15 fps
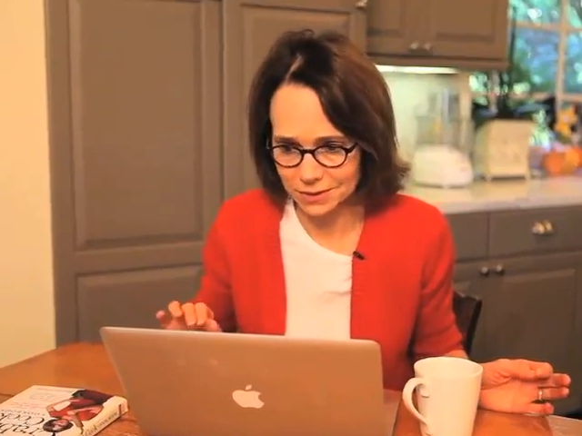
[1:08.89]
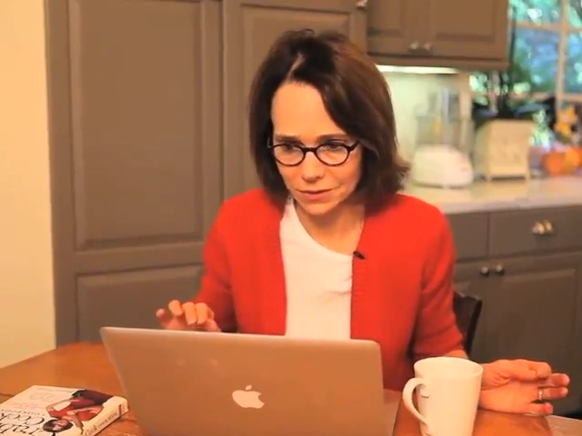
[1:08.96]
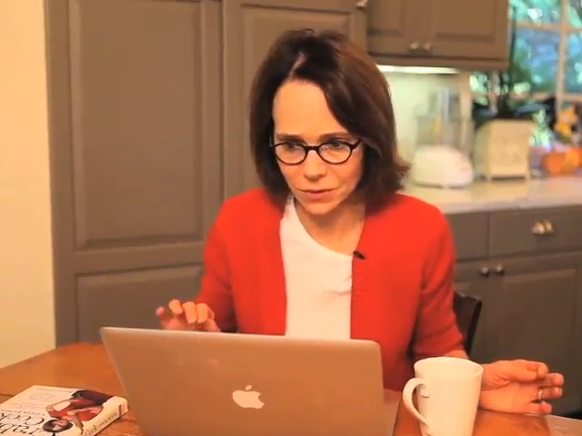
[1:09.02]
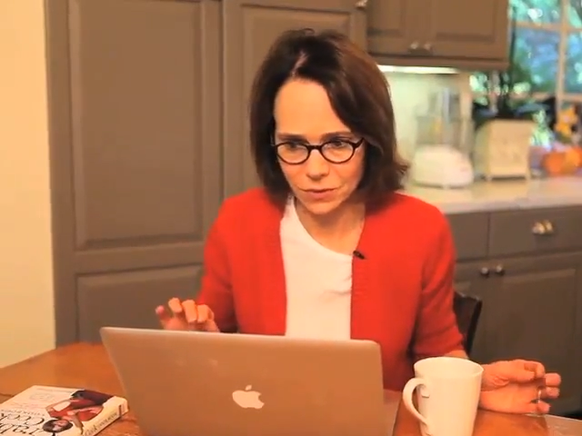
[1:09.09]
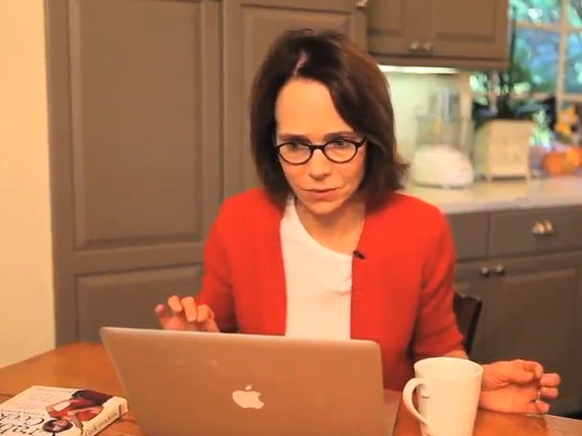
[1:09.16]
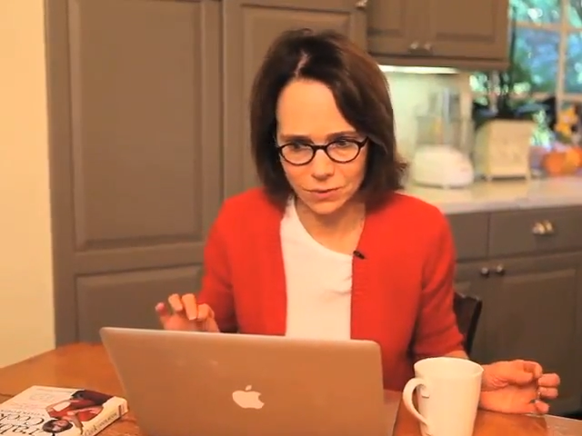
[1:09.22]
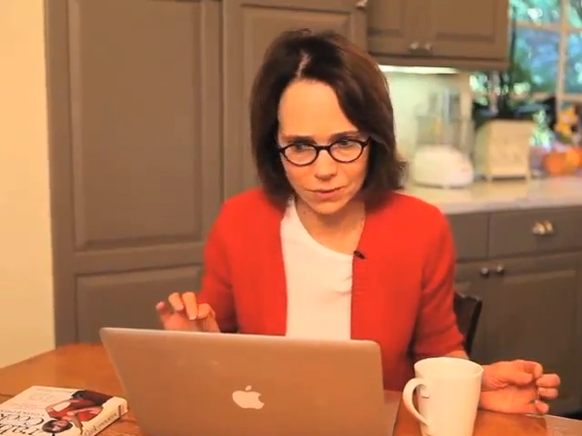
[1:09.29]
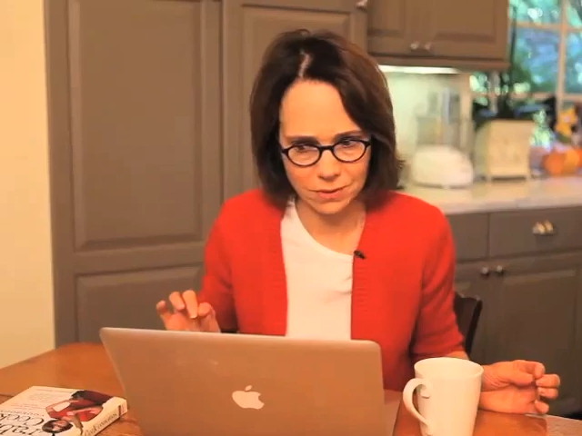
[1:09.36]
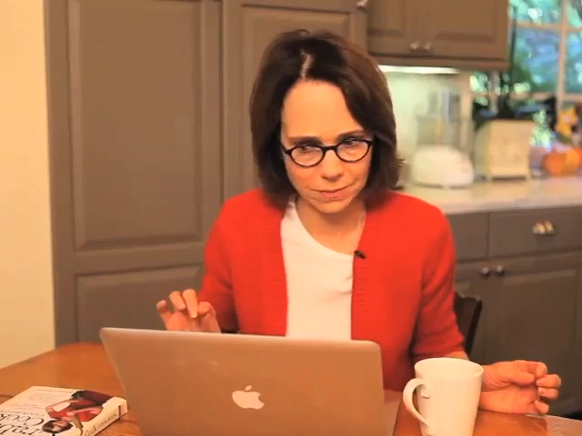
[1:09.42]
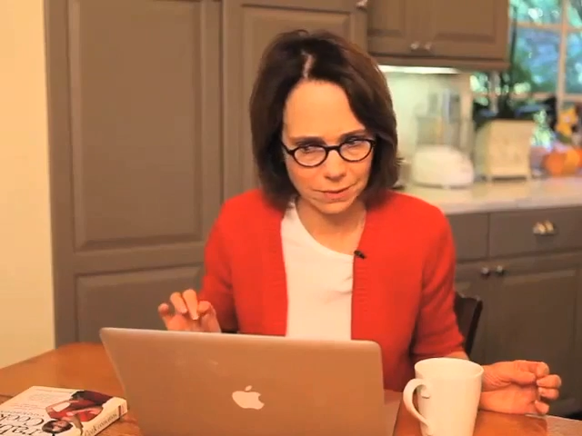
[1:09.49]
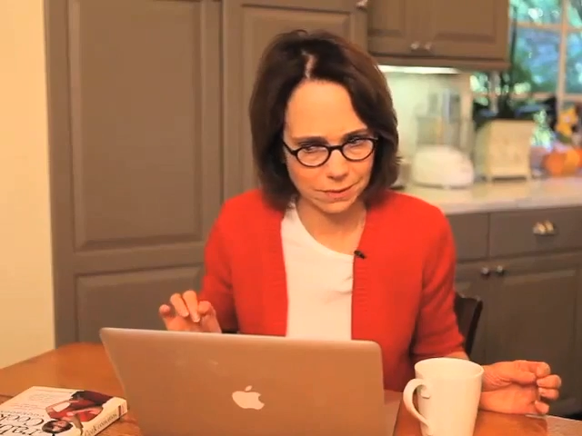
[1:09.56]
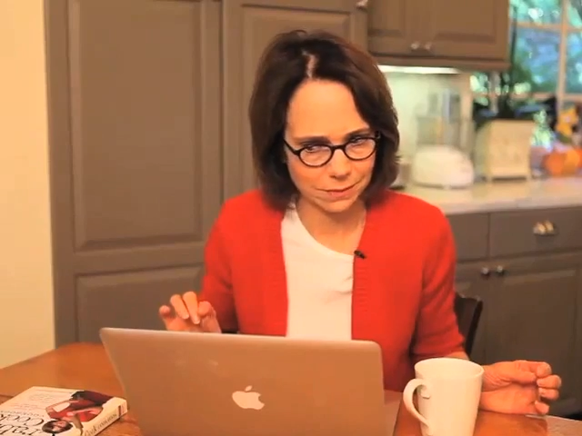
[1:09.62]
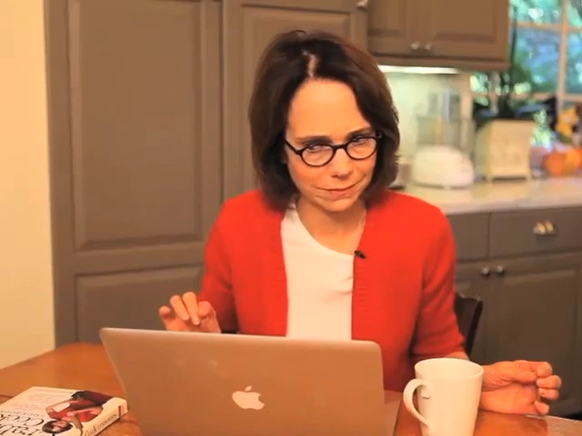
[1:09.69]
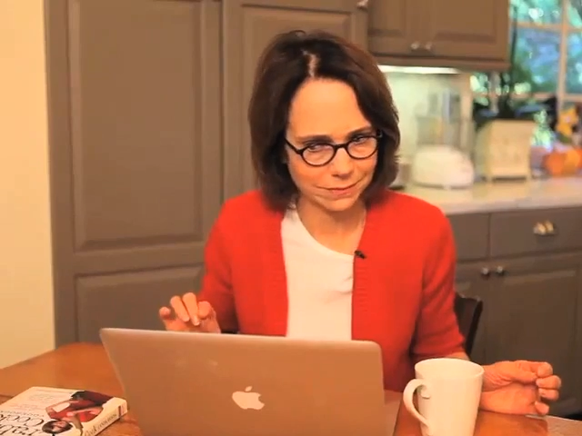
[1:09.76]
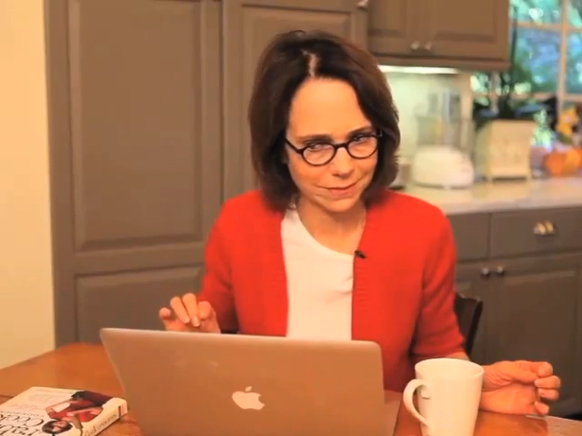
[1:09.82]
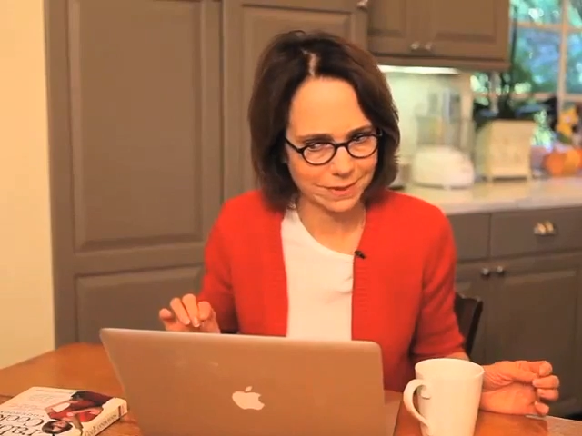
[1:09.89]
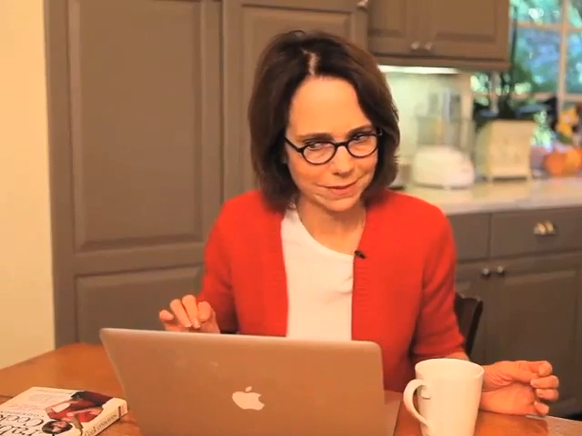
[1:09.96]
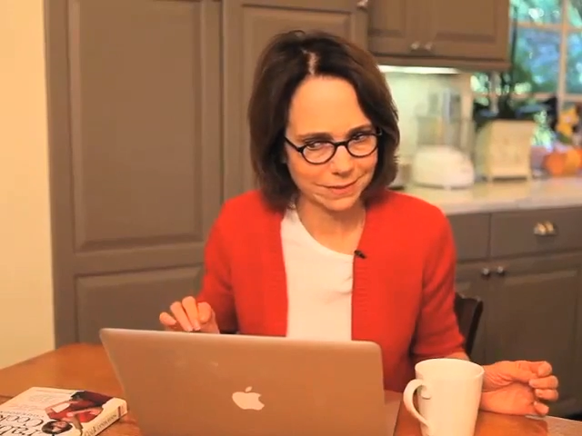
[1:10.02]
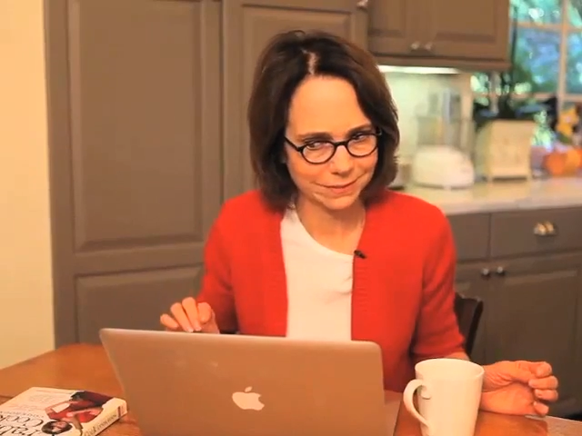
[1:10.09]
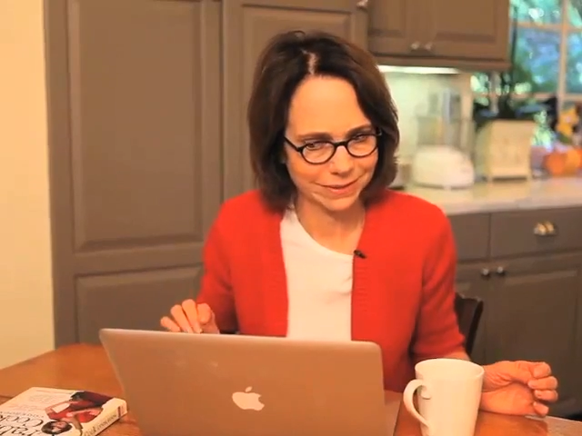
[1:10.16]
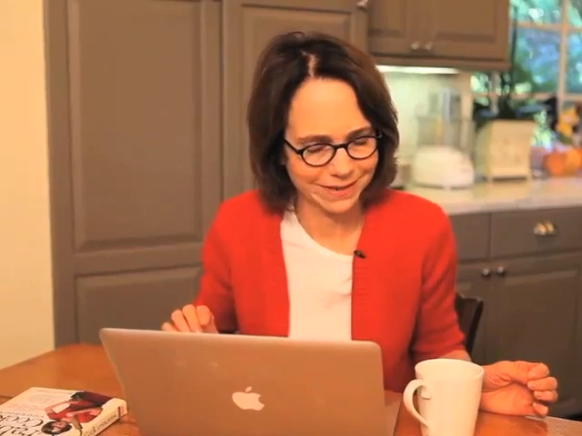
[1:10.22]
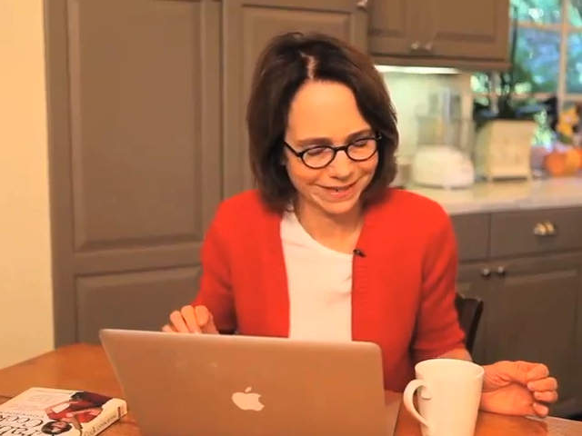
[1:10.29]
horrible
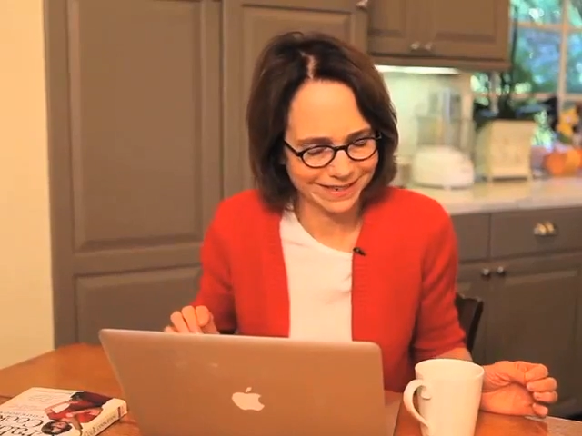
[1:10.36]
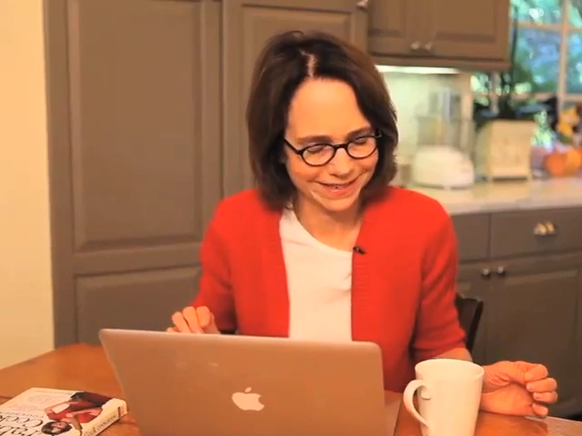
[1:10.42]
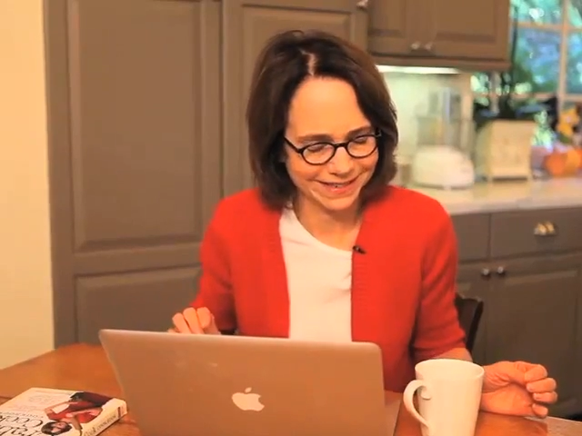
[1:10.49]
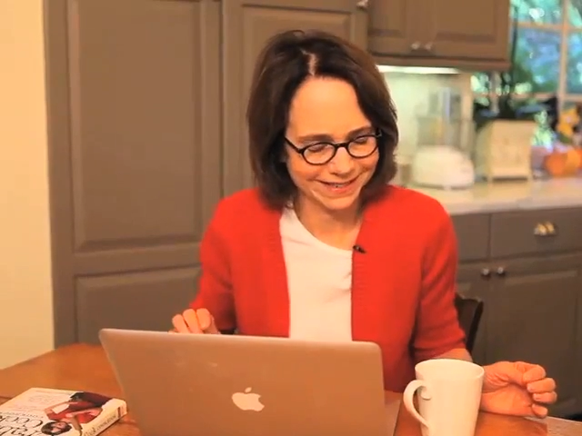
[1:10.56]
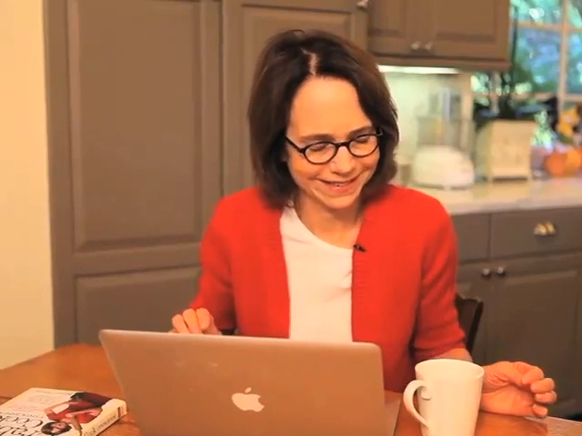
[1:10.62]
recipe?